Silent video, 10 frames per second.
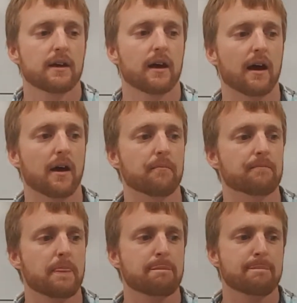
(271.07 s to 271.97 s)

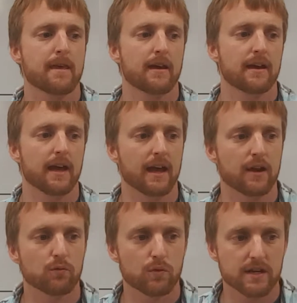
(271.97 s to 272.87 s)

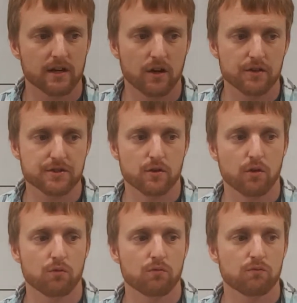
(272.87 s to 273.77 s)
And we can
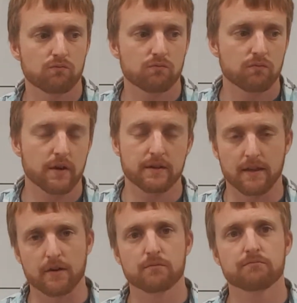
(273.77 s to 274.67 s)
also, well,
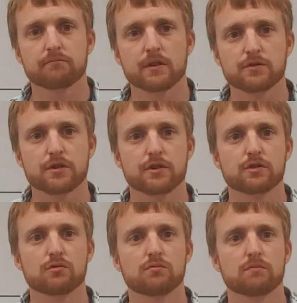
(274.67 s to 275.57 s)
yeah, those are the
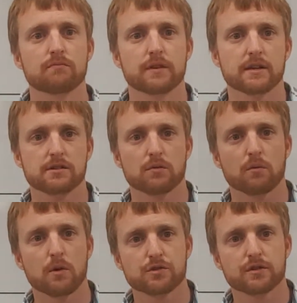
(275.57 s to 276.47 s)
two things that
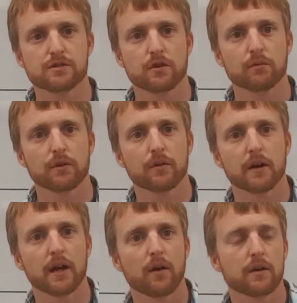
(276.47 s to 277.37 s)
we're most concerned with
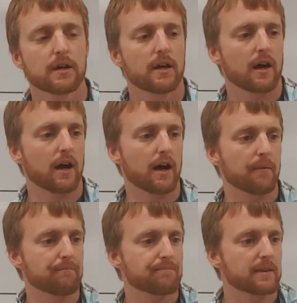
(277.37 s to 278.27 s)
right
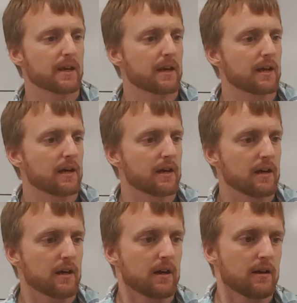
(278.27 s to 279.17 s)
now.
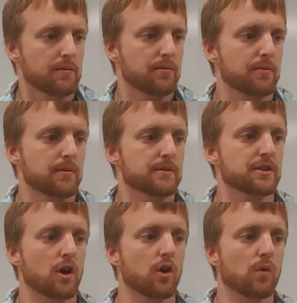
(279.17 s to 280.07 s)

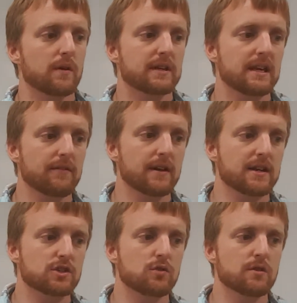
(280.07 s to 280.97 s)
So given
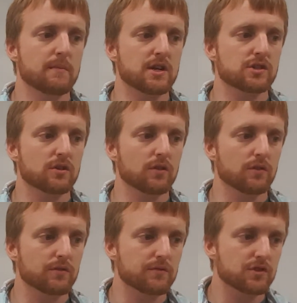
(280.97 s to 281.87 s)
a
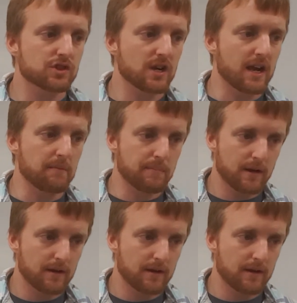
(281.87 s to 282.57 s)
two-dimensional shape,